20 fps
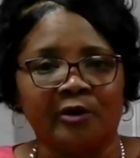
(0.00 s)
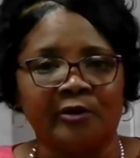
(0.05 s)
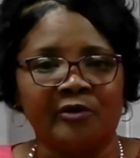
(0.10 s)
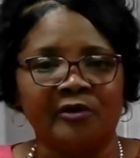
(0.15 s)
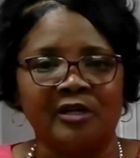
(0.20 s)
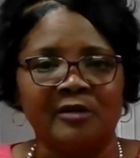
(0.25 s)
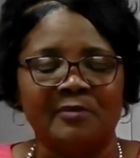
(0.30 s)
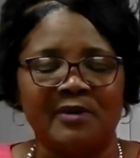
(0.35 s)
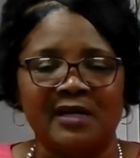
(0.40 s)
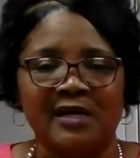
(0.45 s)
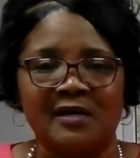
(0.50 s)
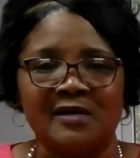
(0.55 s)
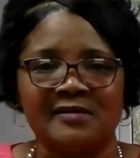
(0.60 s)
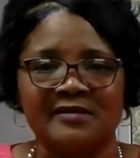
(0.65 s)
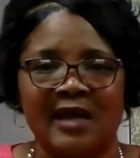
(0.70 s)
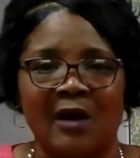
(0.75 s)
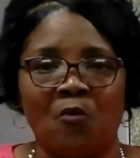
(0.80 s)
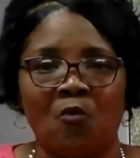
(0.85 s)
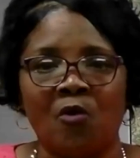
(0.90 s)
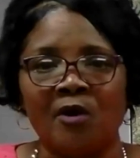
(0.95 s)
early
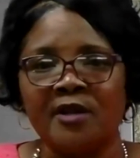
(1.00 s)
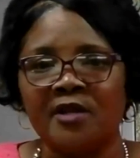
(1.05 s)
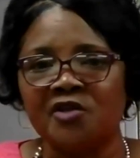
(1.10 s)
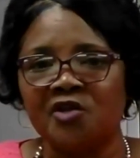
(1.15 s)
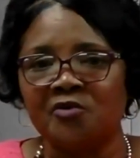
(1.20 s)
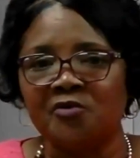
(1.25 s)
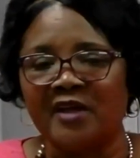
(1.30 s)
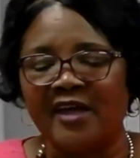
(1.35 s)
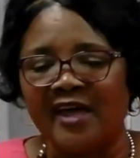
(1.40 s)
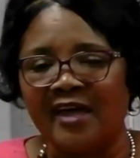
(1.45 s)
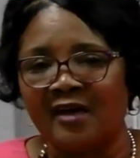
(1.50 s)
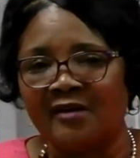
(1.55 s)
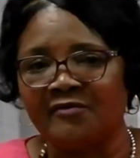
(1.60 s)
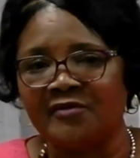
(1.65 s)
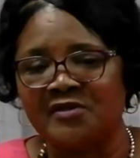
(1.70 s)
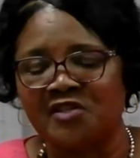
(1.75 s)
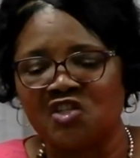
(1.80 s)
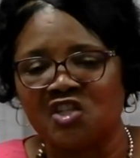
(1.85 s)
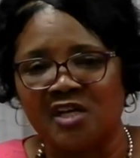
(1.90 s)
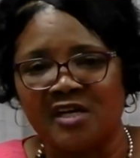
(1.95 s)
because I wanted you to
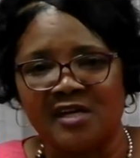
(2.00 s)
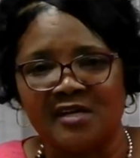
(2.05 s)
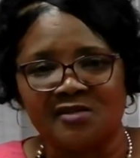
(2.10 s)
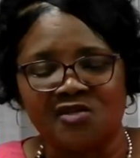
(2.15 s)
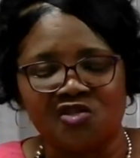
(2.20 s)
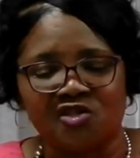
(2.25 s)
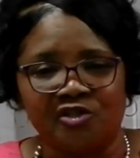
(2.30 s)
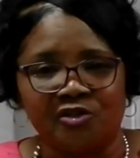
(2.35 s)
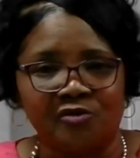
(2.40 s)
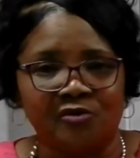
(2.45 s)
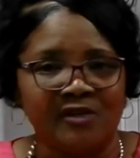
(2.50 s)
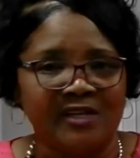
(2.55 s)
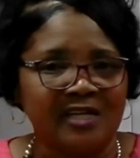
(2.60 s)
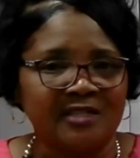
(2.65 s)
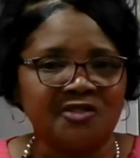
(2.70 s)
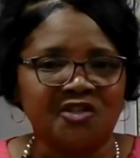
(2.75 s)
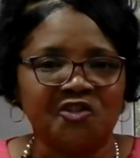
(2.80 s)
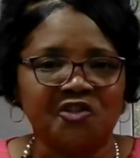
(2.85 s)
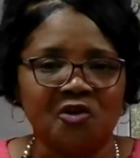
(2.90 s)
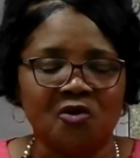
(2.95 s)
have a chance to
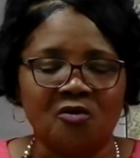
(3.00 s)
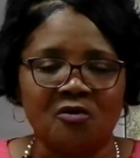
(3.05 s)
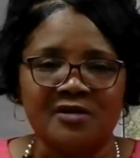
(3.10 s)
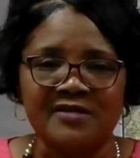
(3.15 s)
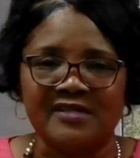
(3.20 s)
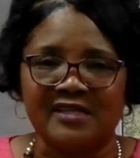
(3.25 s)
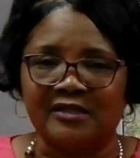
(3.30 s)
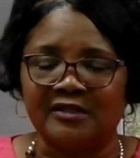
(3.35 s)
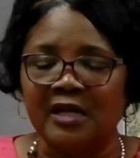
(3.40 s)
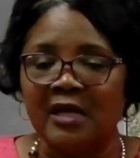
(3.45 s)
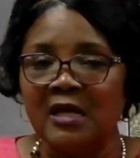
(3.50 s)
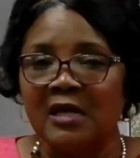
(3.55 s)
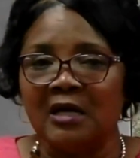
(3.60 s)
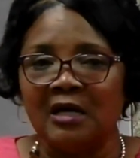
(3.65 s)
get to know us and